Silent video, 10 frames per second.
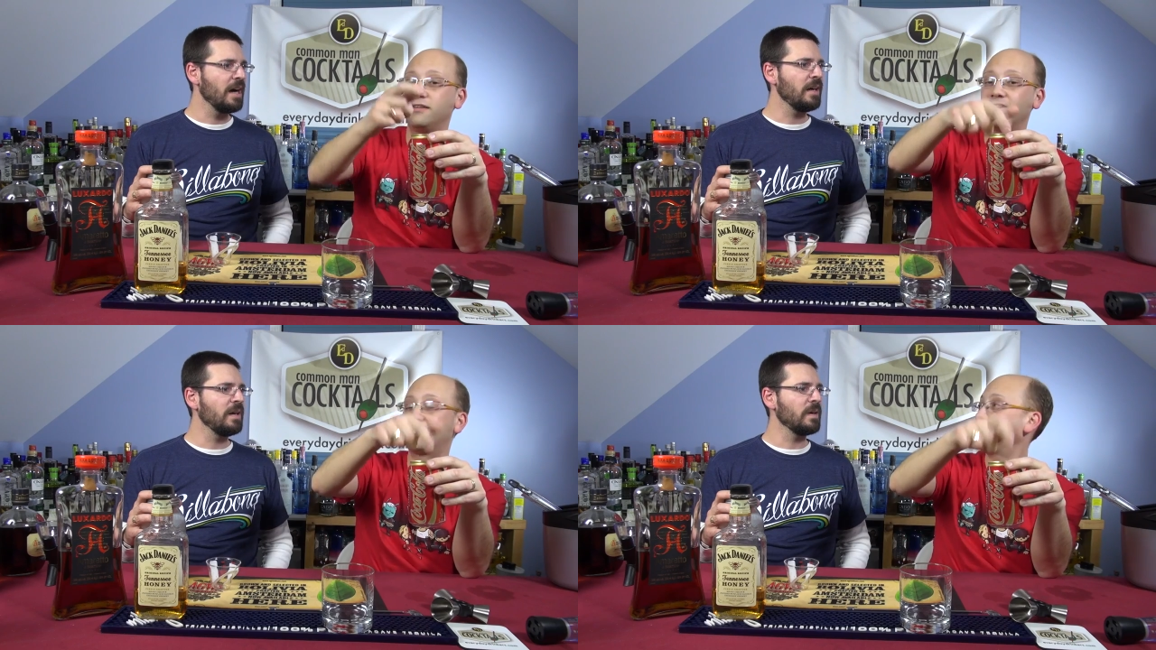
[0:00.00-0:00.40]

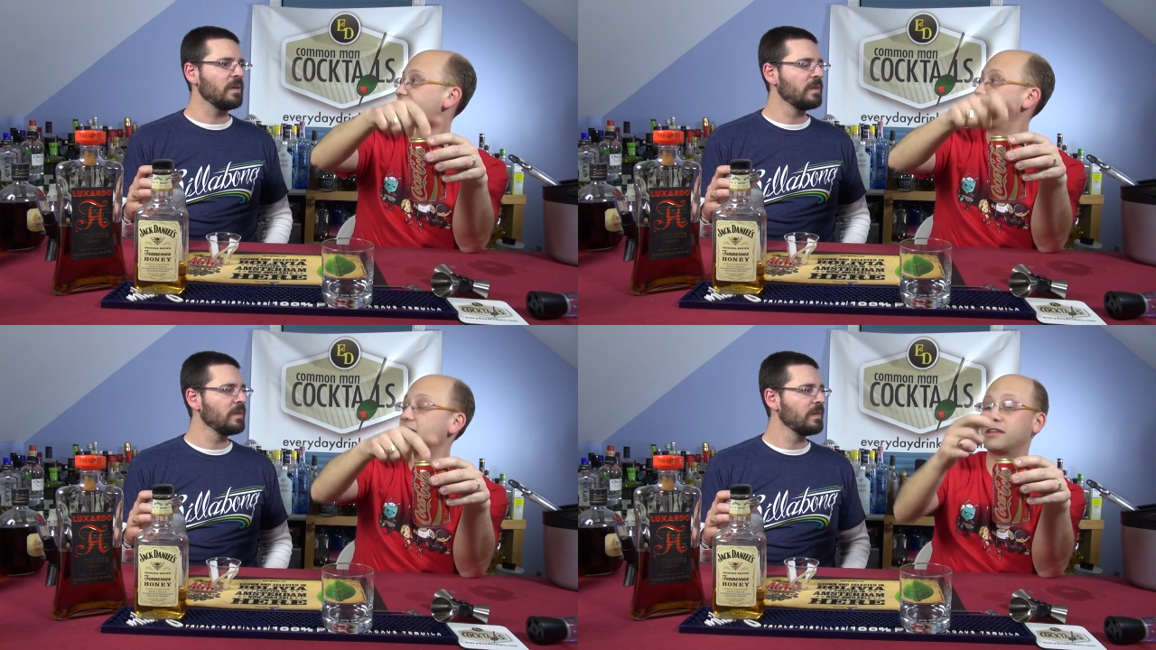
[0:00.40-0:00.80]
Speaker 1: This
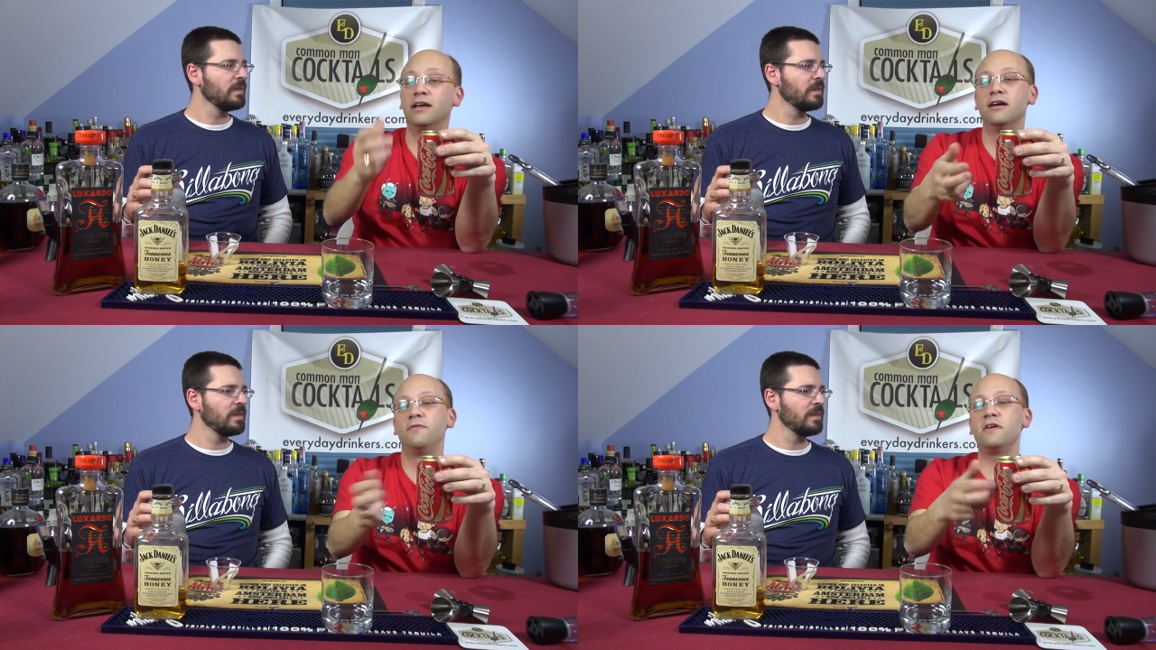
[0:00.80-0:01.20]
does
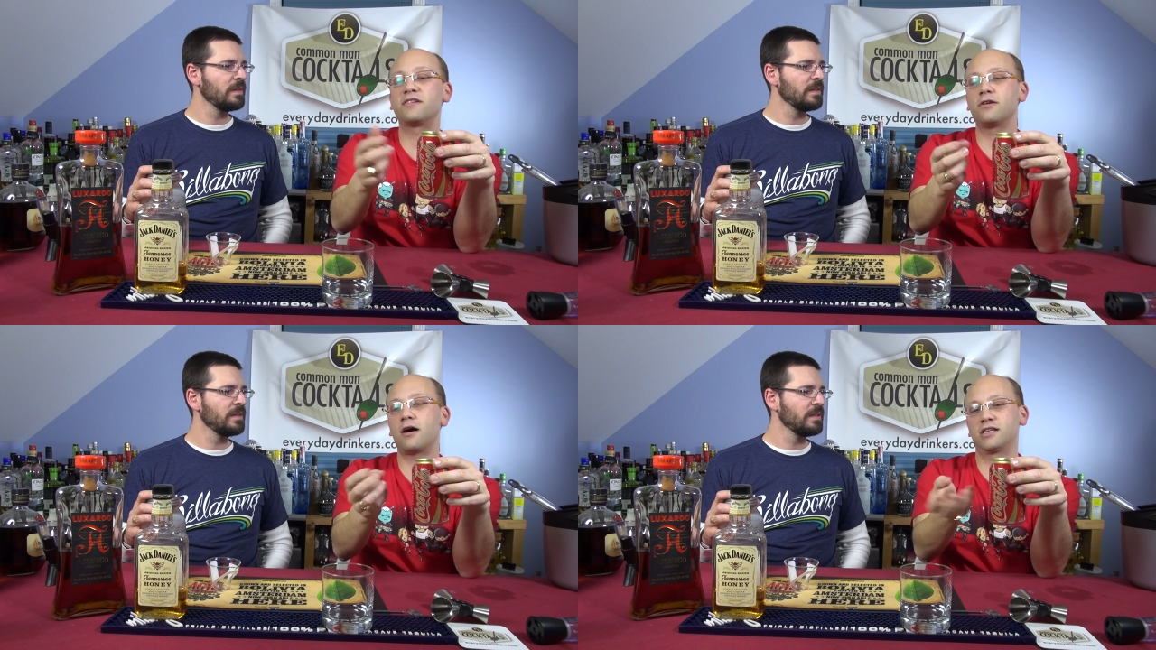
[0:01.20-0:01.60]
nothing.
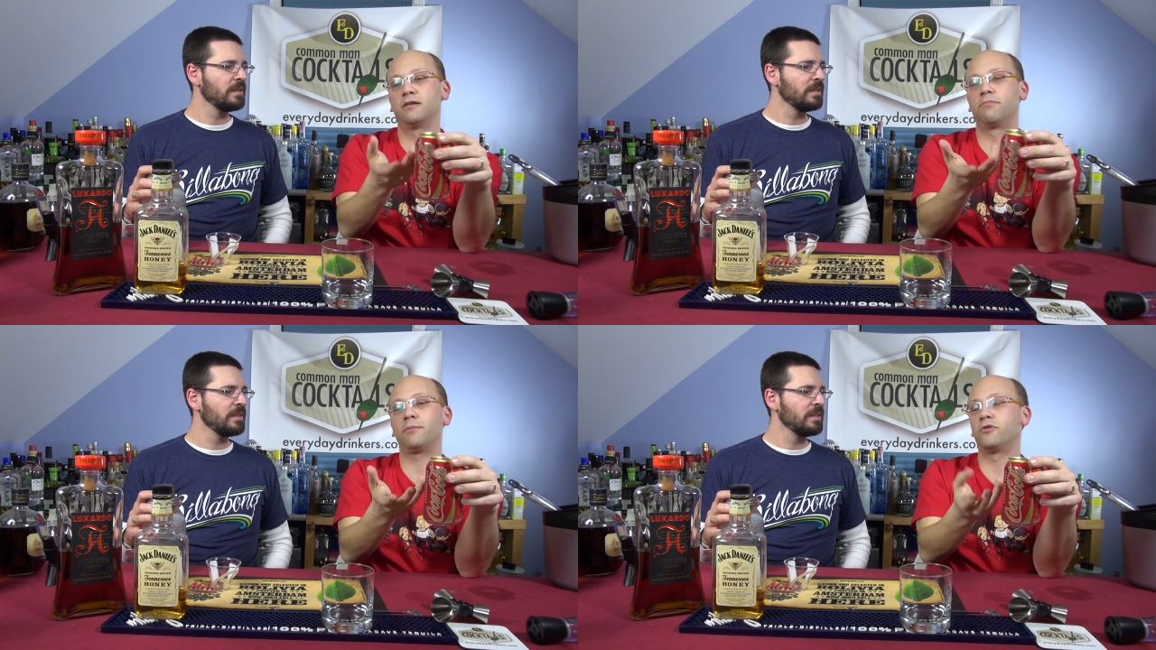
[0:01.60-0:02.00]
This knocks
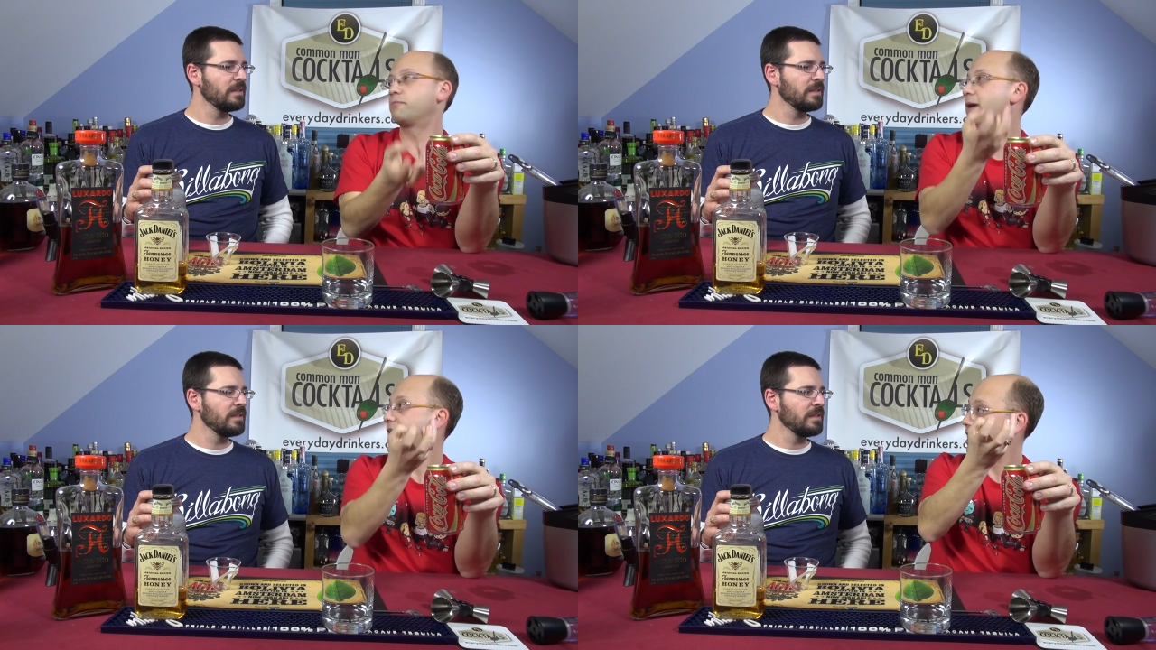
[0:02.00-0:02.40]
the
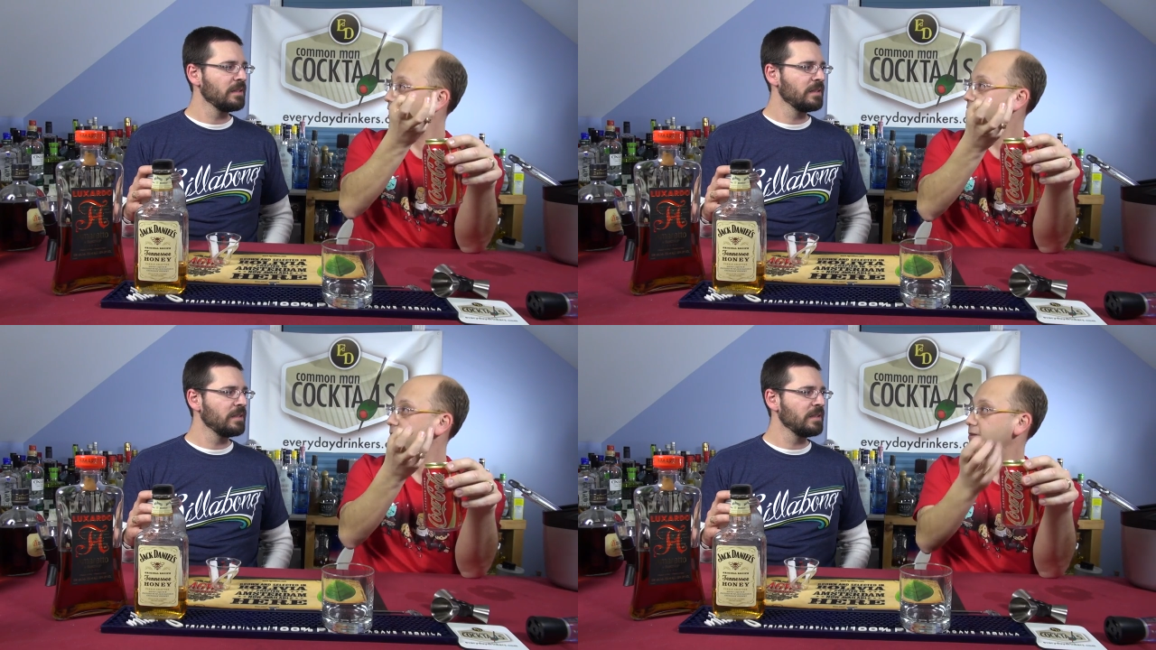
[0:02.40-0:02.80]
bubbles back
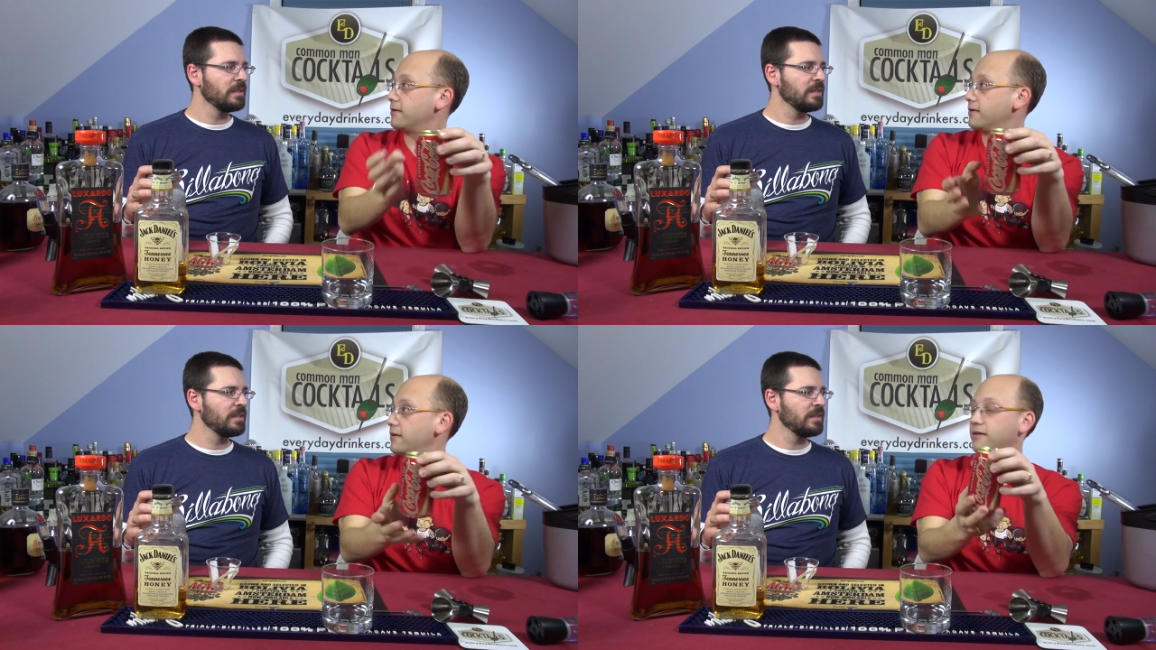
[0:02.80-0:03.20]
into
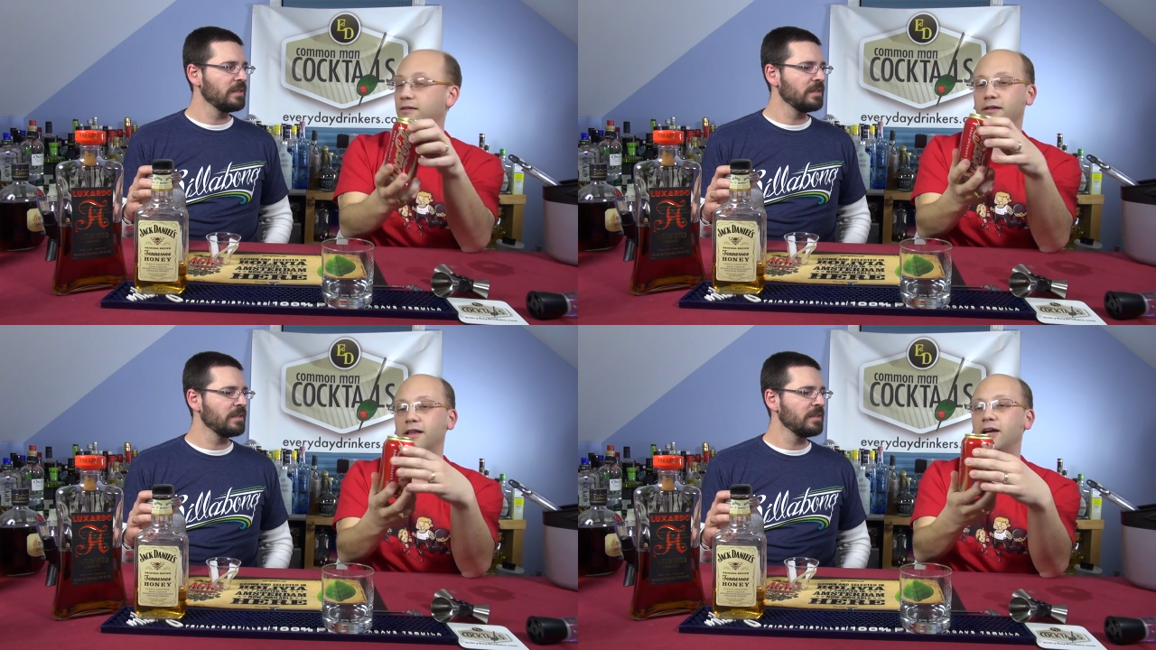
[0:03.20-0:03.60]
the
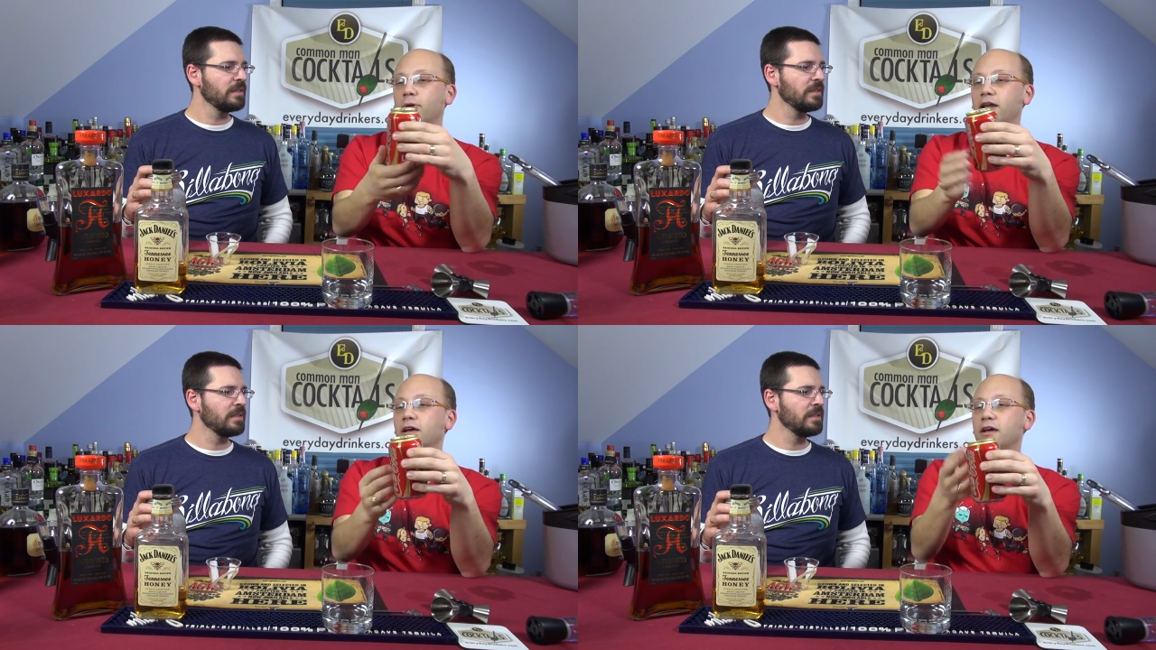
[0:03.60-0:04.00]
into the
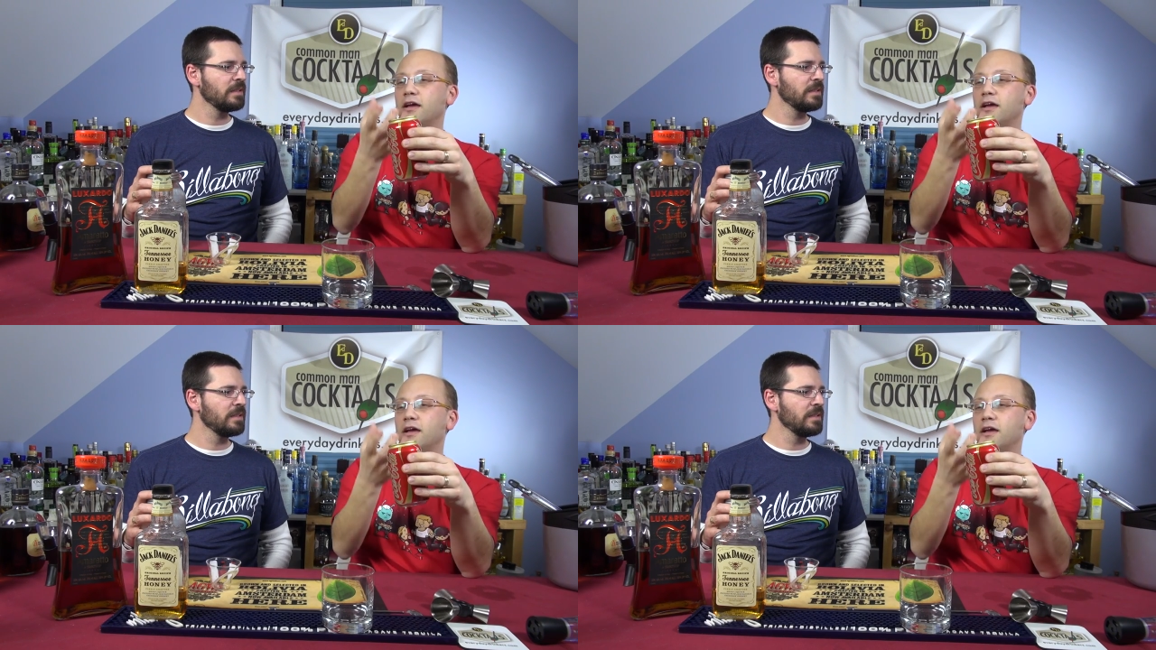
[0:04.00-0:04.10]
liquid,